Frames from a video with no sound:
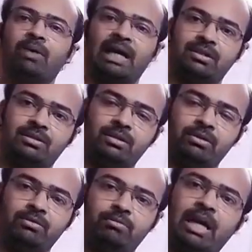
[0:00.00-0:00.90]
twice.
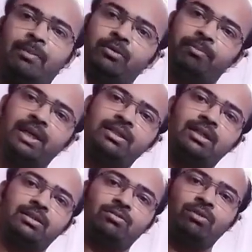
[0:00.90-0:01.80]
We have to
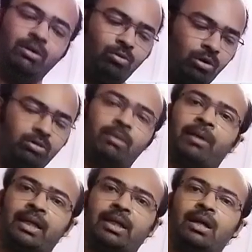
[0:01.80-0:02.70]
purchase it. We will go to the
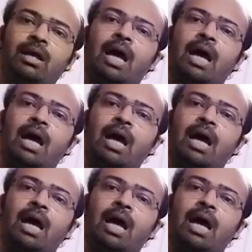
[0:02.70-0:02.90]
market